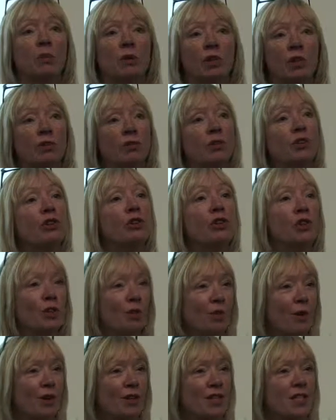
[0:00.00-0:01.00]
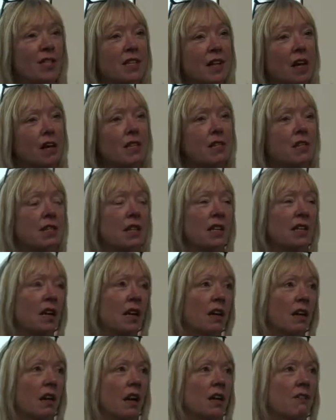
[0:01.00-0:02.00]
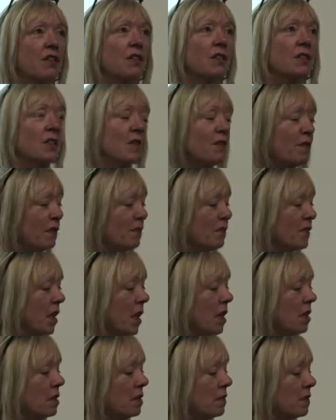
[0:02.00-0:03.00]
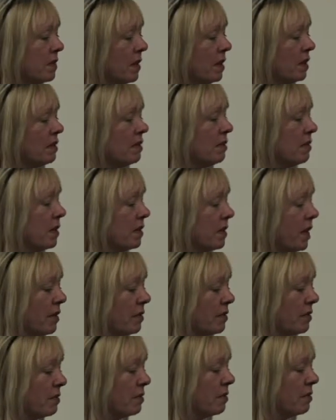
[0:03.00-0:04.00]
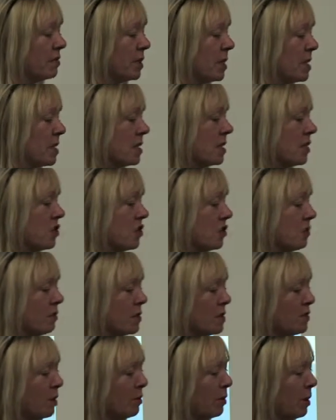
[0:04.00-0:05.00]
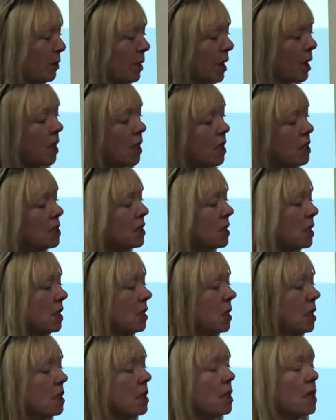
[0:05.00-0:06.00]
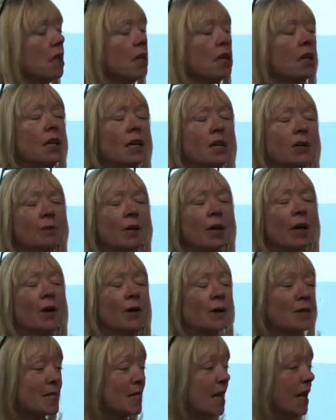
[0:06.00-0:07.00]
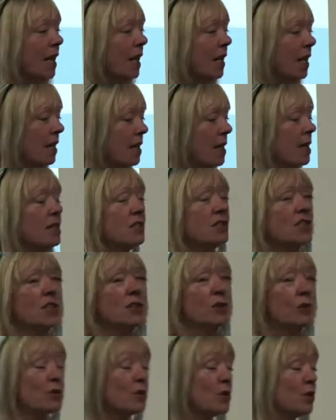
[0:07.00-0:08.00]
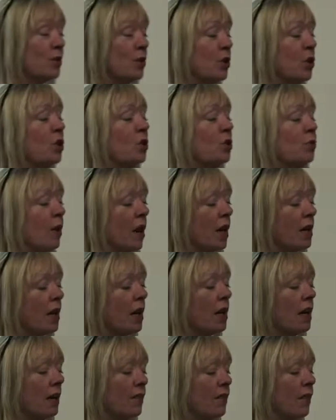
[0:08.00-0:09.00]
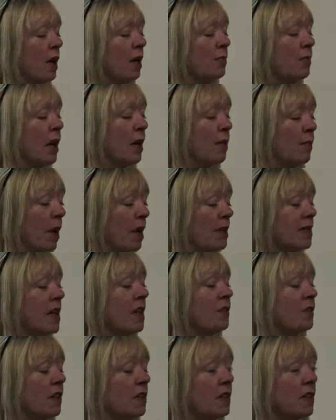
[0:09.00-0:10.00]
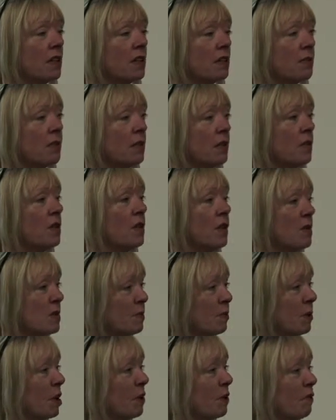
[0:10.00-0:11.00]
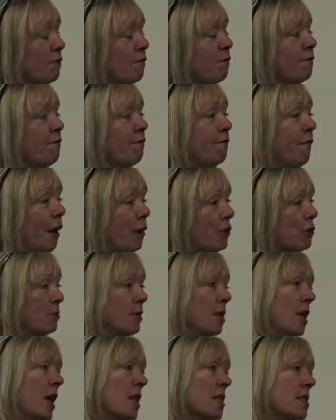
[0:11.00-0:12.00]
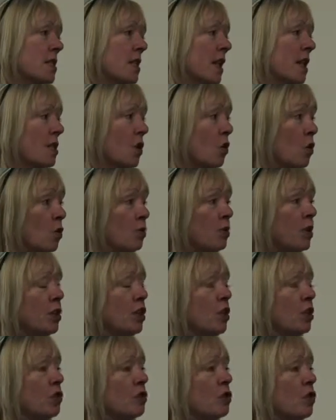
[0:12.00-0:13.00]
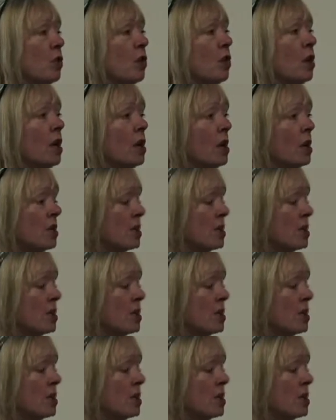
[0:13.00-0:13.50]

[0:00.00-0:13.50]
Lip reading: be where the real work starts. And I feel as if I've kind of, that presentation was maybe a bit kind of clunky, because it is just all so new. But I definitely think that it's been a valuable exercise. I hope that you can draw